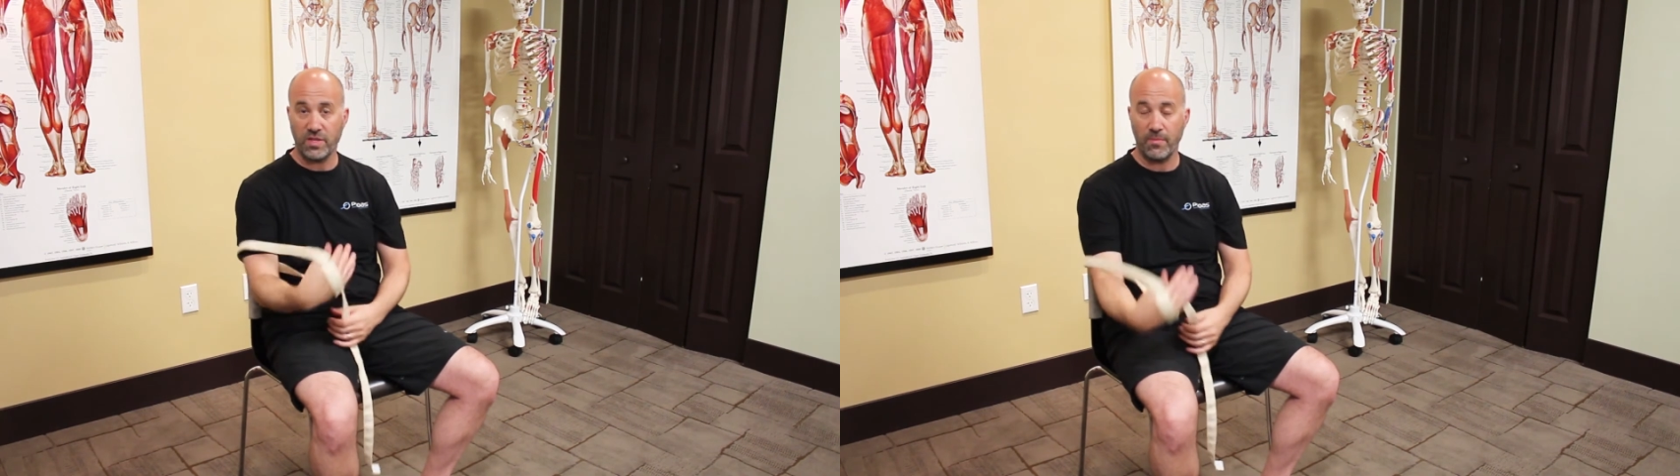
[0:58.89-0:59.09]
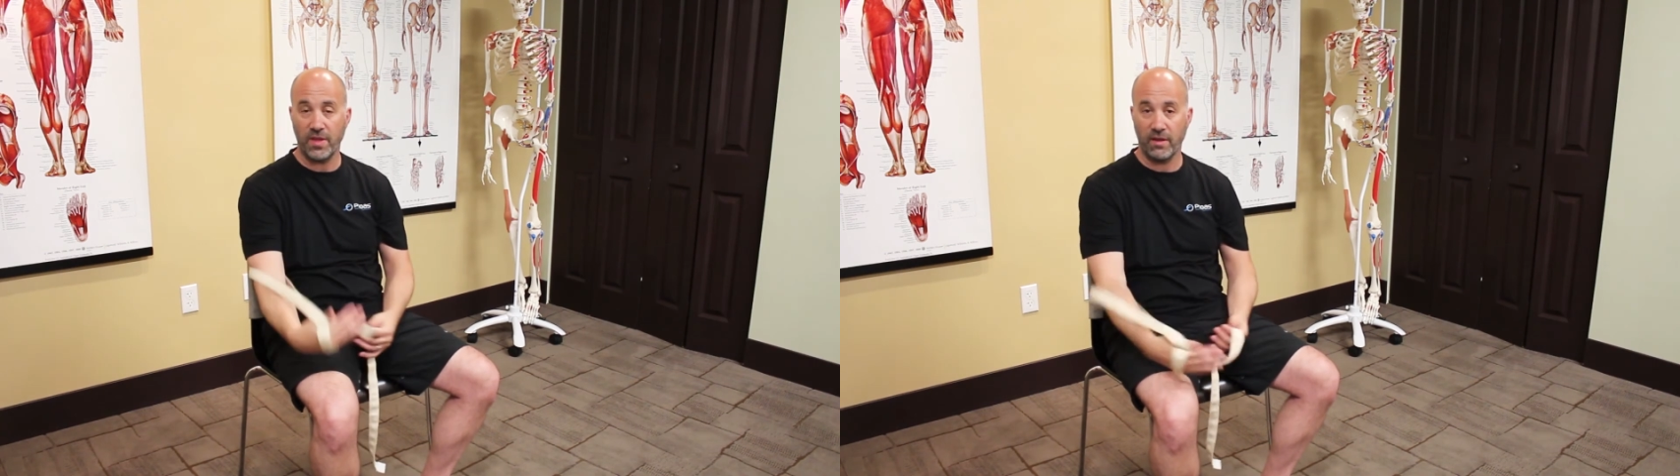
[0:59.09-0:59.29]

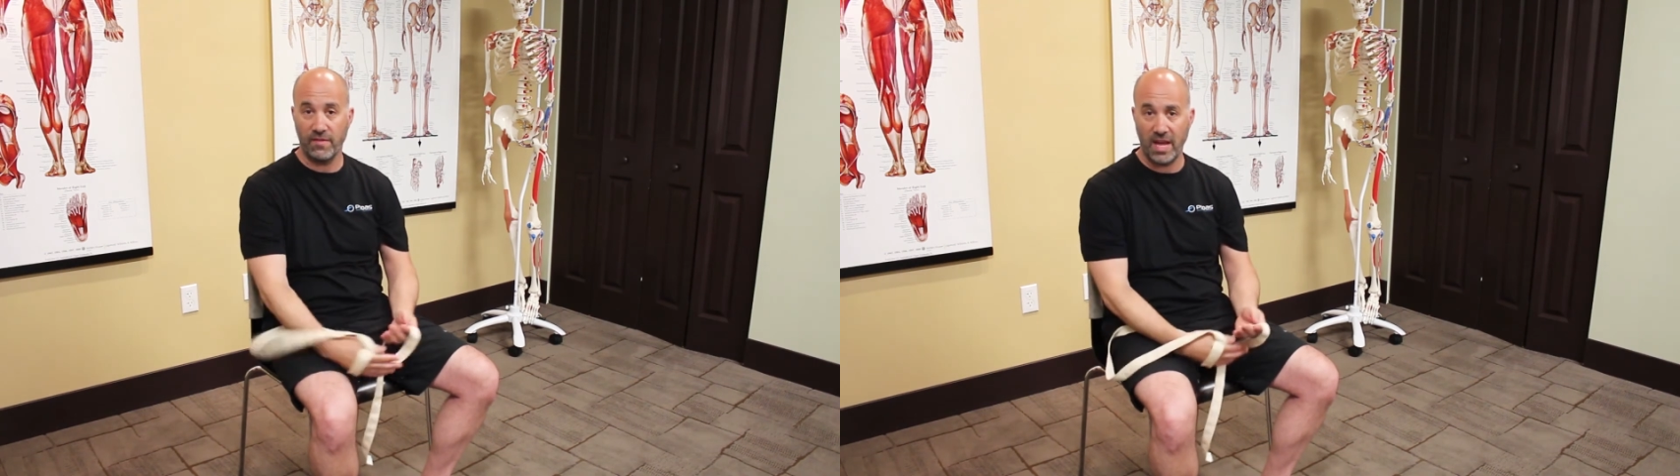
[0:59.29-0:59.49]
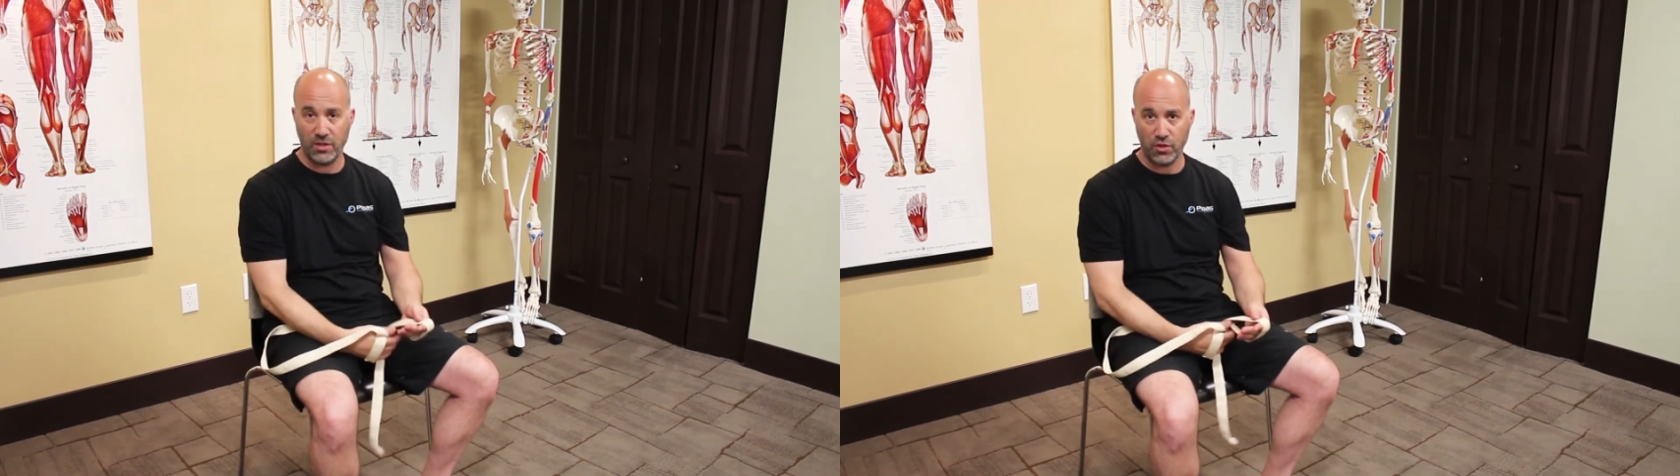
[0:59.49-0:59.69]
something
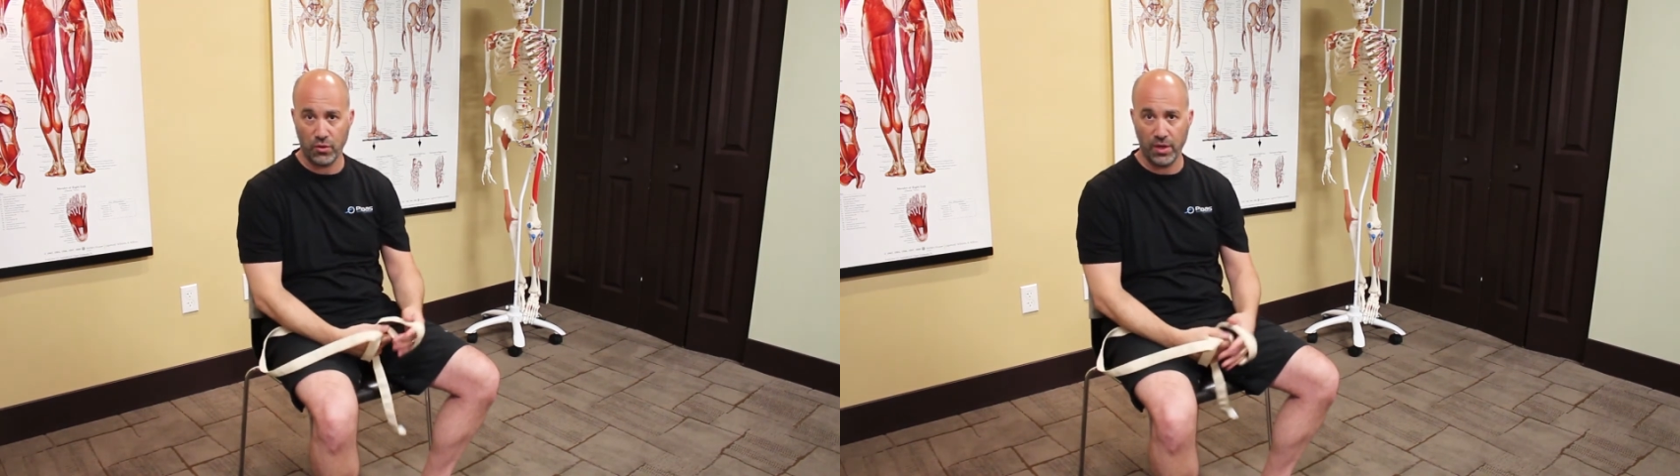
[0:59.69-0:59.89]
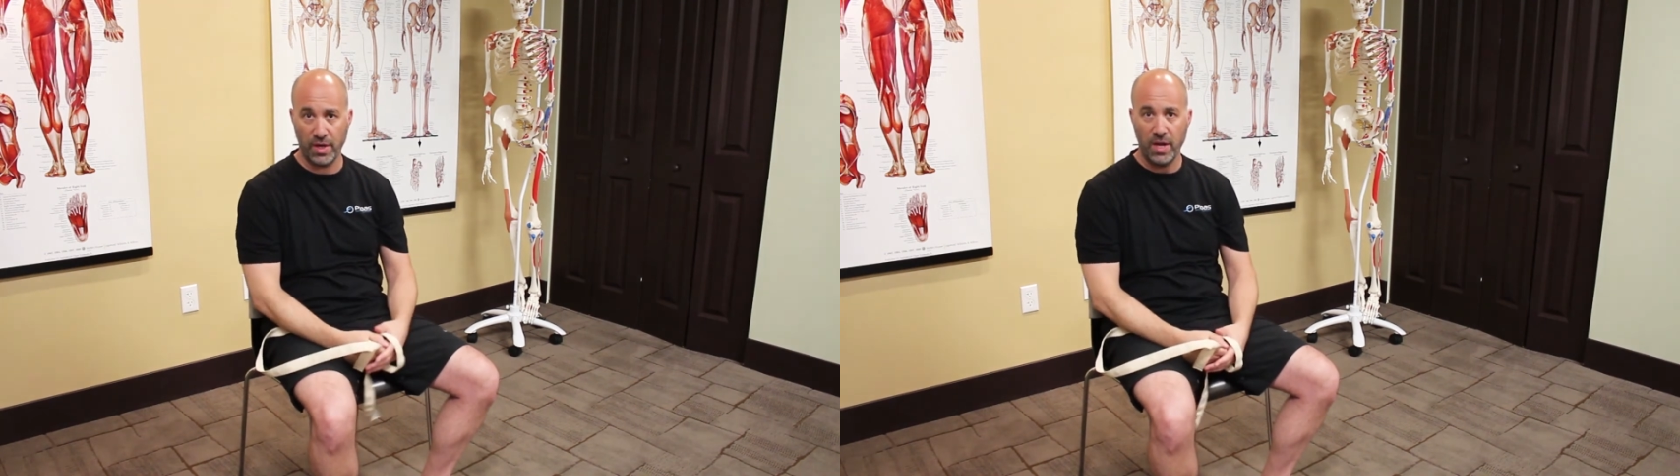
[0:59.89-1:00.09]
of that
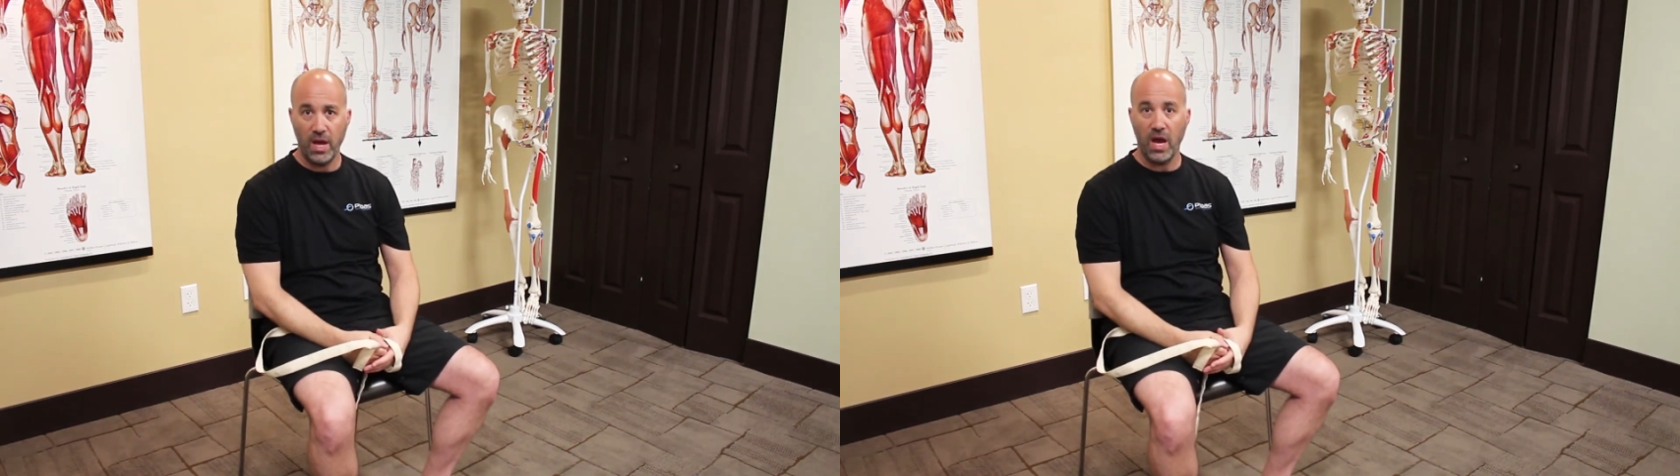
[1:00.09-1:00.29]
sort,